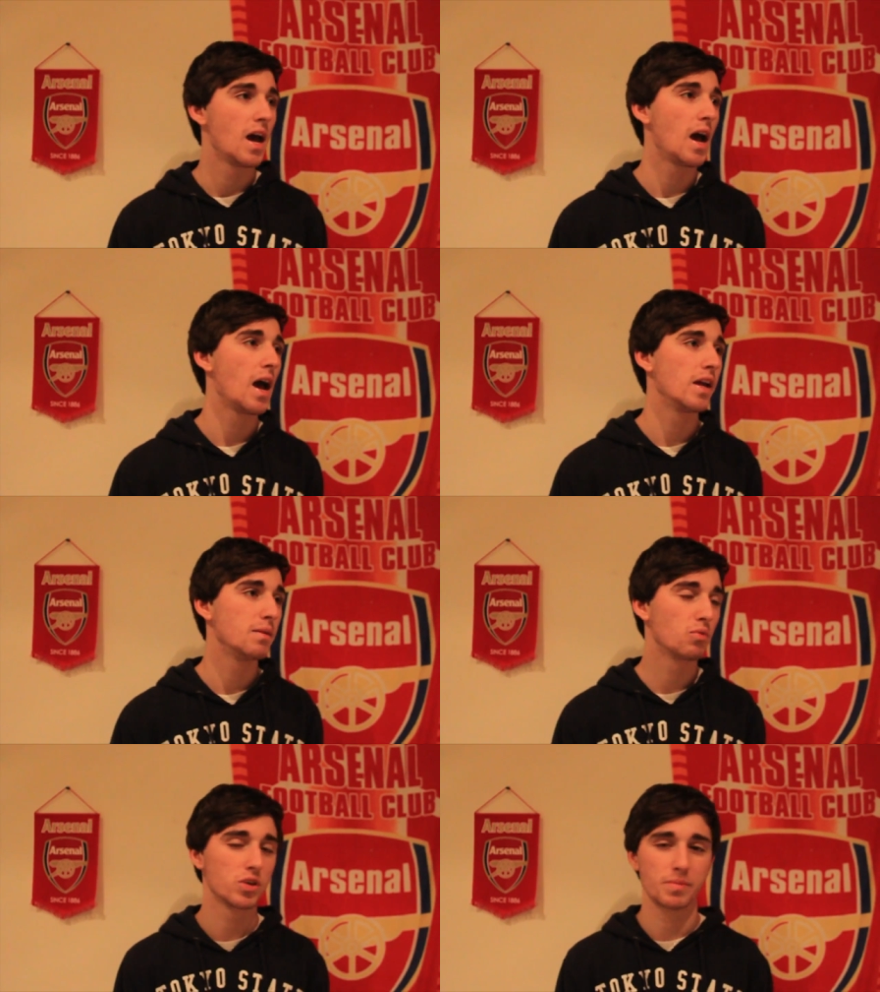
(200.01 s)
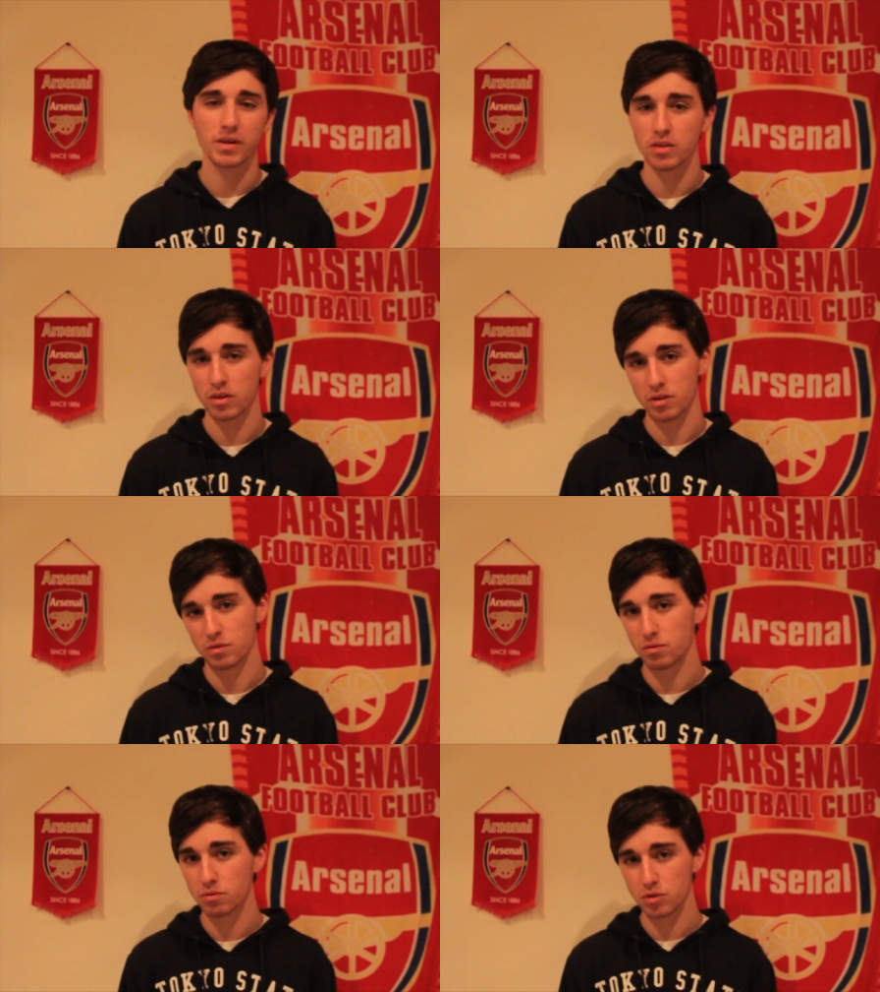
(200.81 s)
and he brought us back to
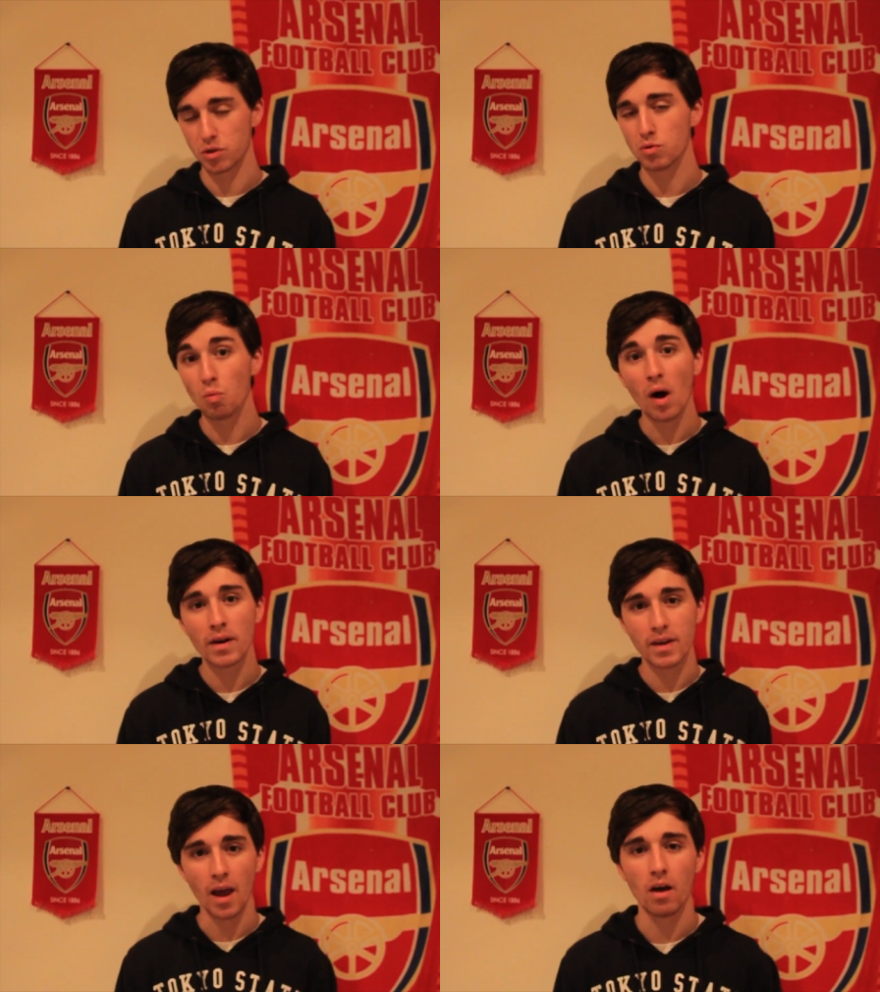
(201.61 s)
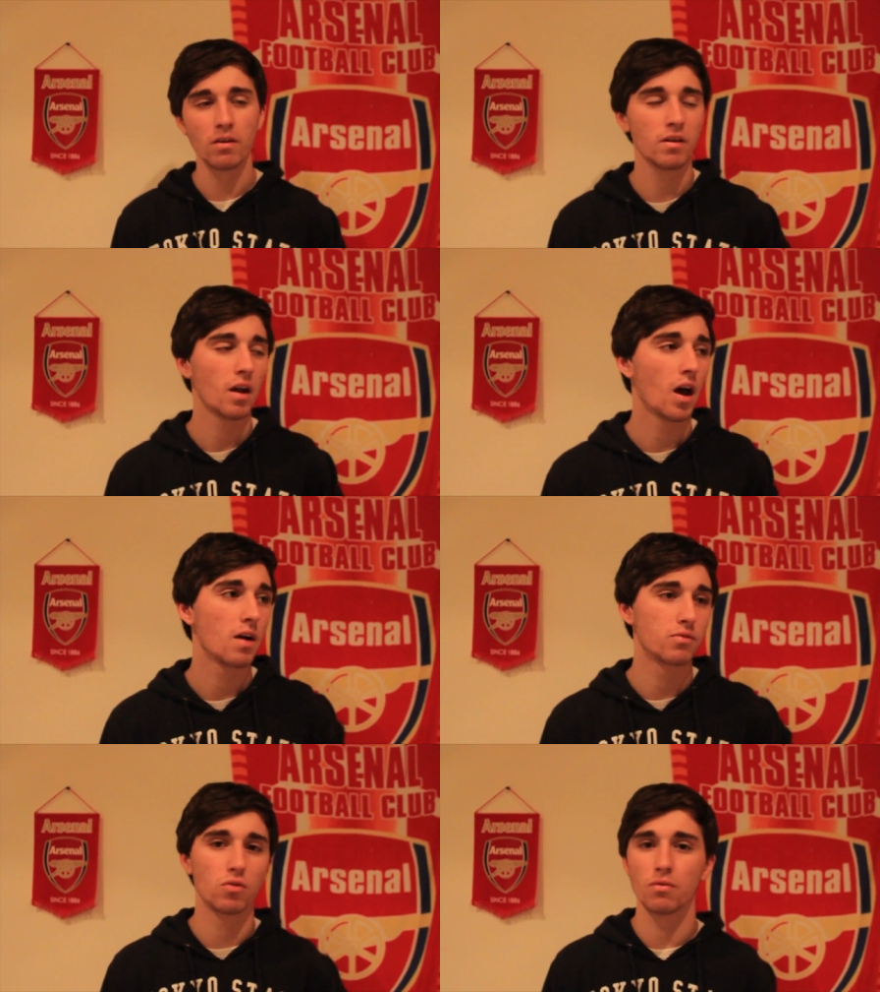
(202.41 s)
2-1 down
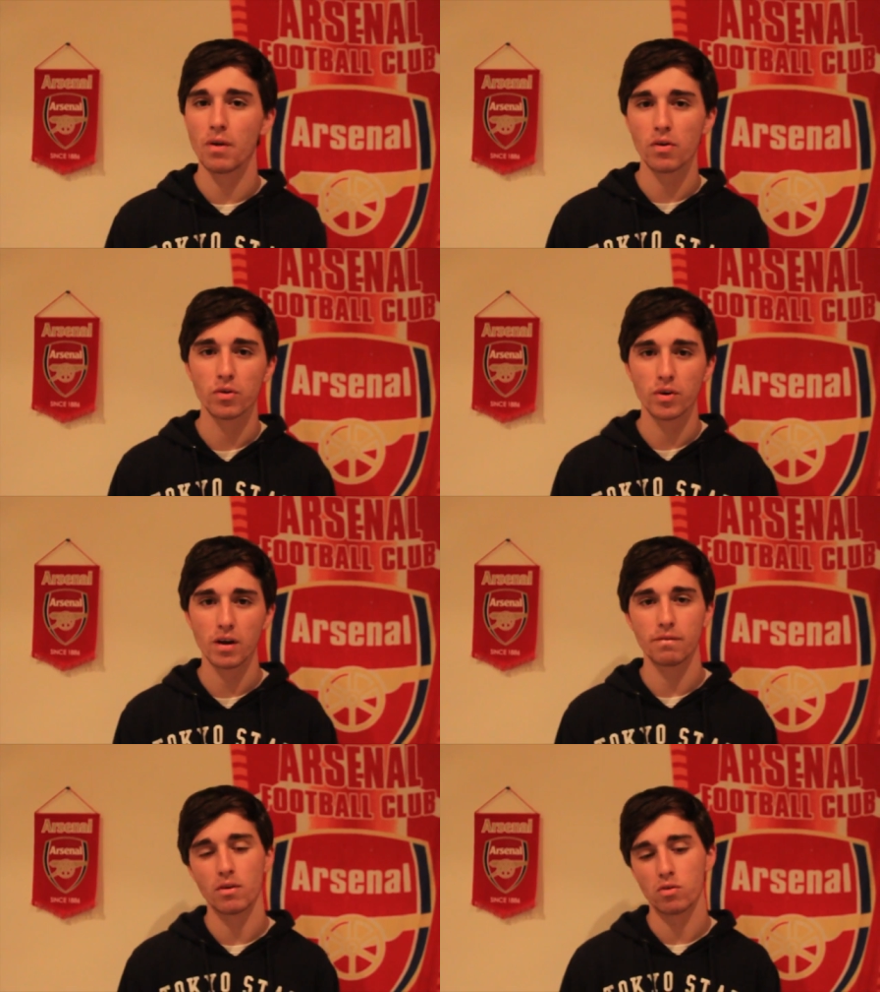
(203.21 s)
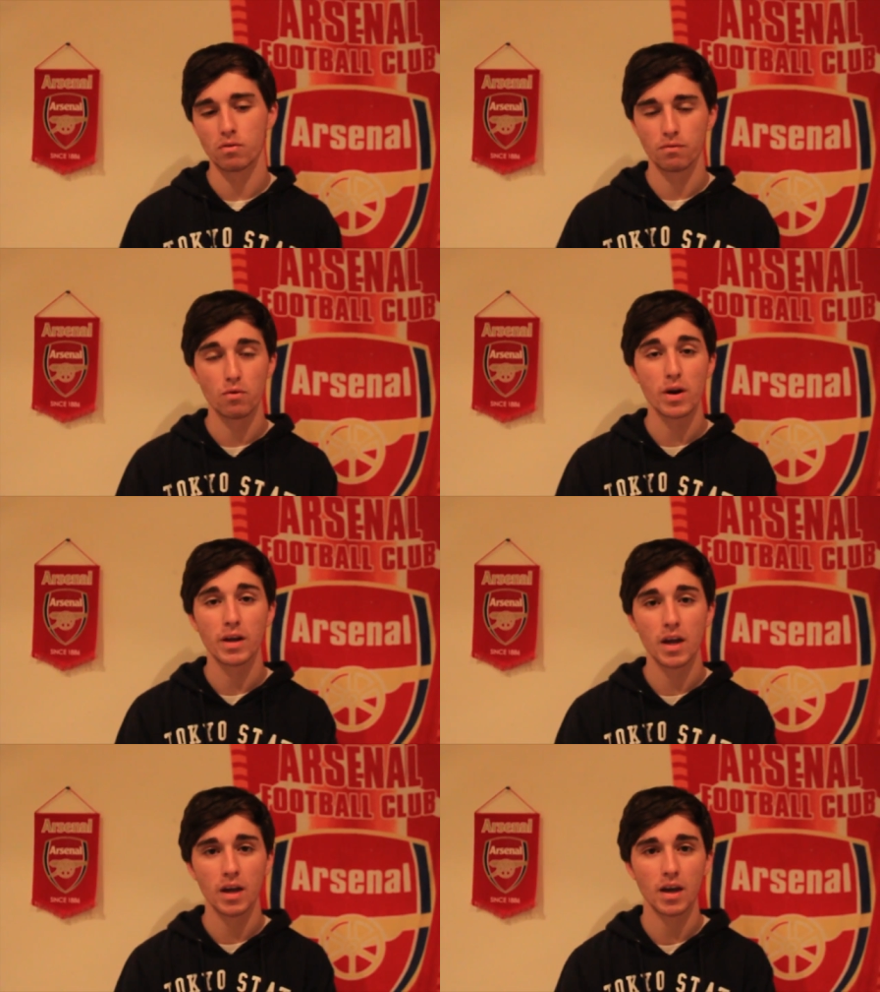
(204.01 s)
after a very good header, very good free
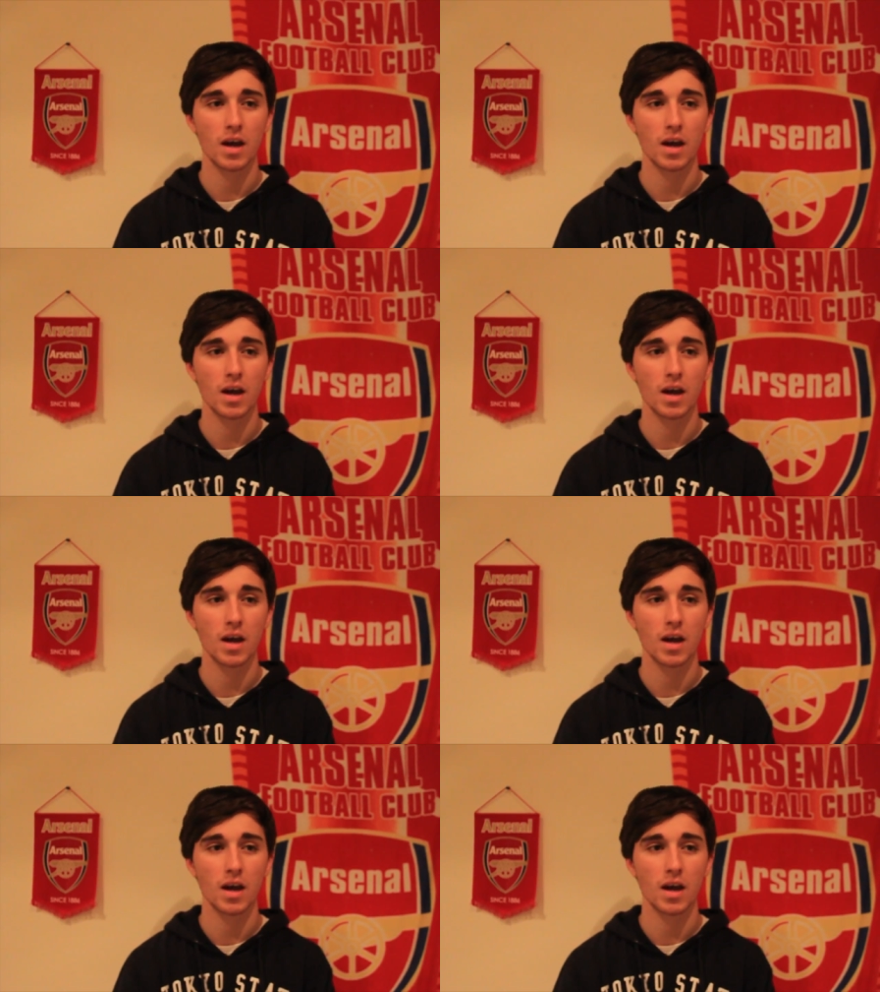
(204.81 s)
kick,